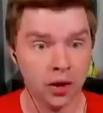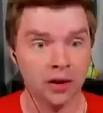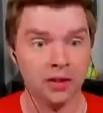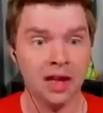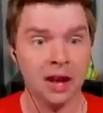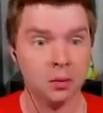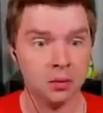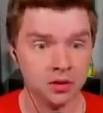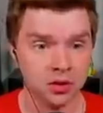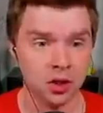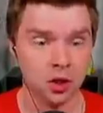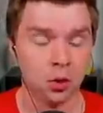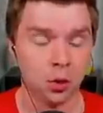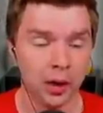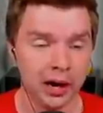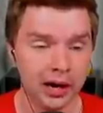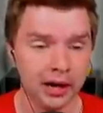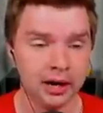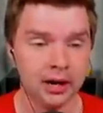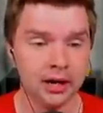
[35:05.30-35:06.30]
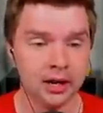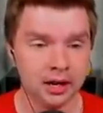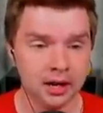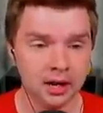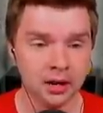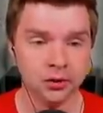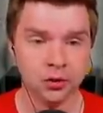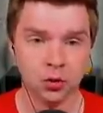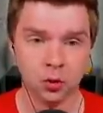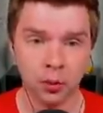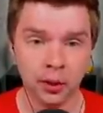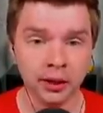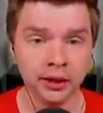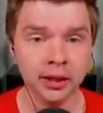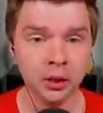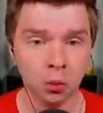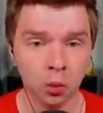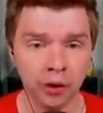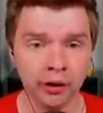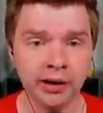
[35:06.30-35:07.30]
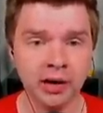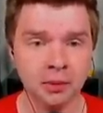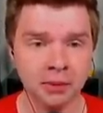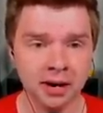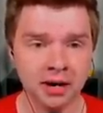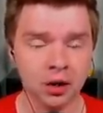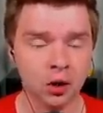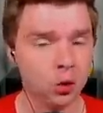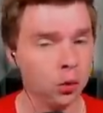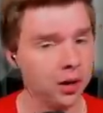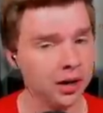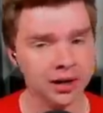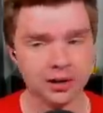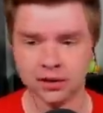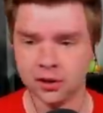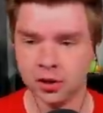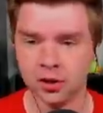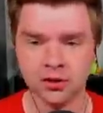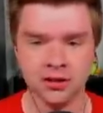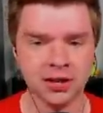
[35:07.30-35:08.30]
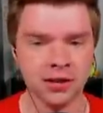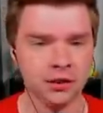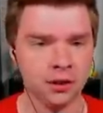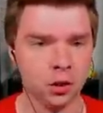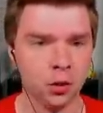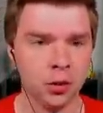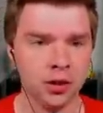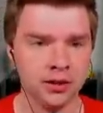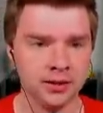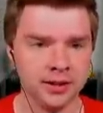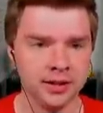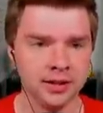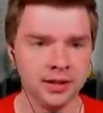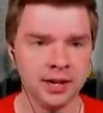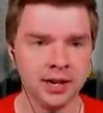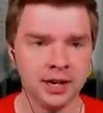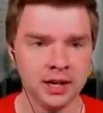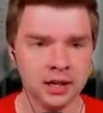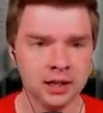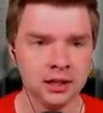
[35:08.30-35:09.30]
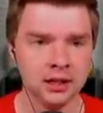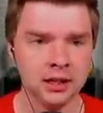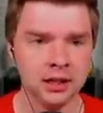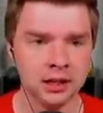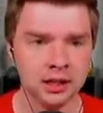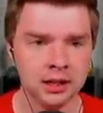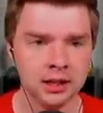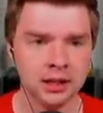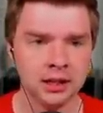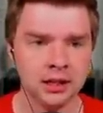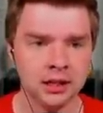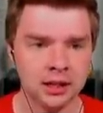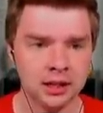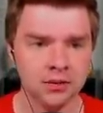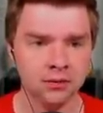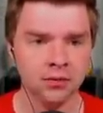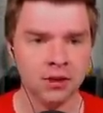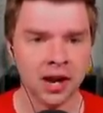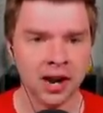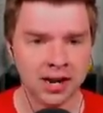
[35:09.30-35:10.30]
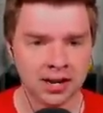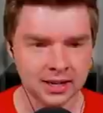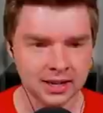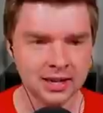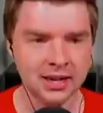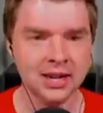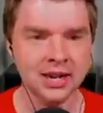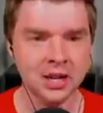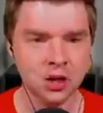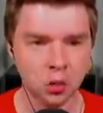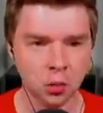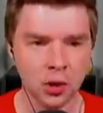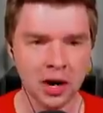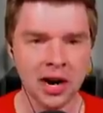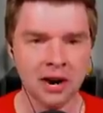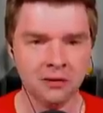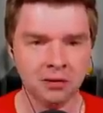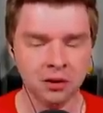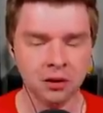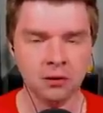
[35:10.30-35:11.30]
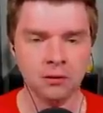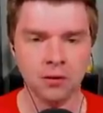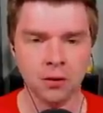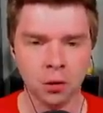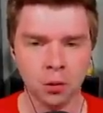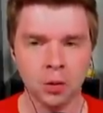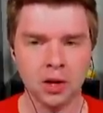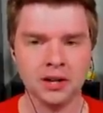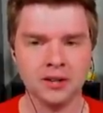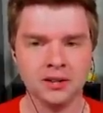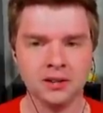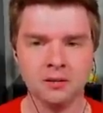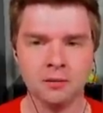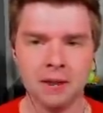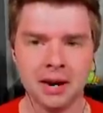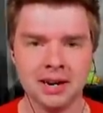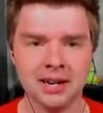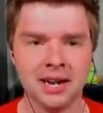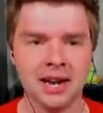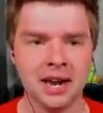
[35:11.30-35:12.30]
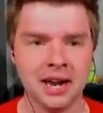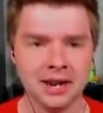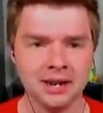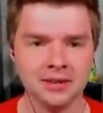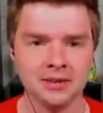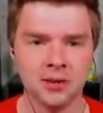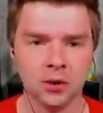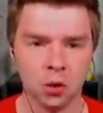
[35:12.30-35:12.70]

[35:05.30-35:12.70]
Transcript: Okay, that was the crit. I was really worried about a crit. Turns out the crit didn't kill. I need Graveler for the rest of my days.